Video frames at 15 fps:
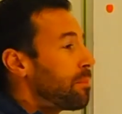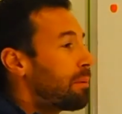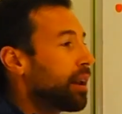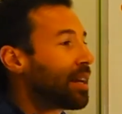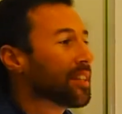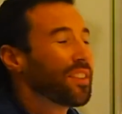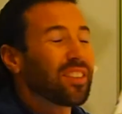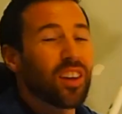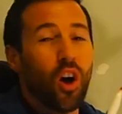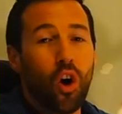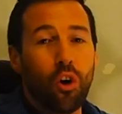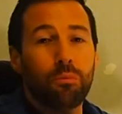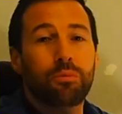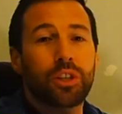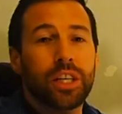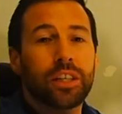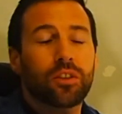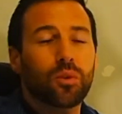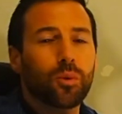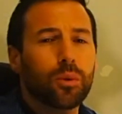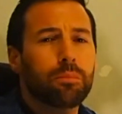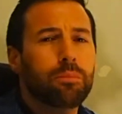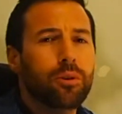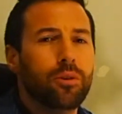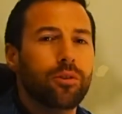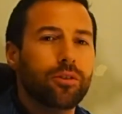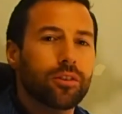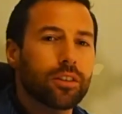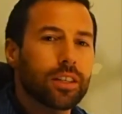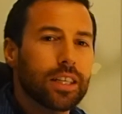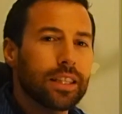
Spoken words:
to place the object or the person,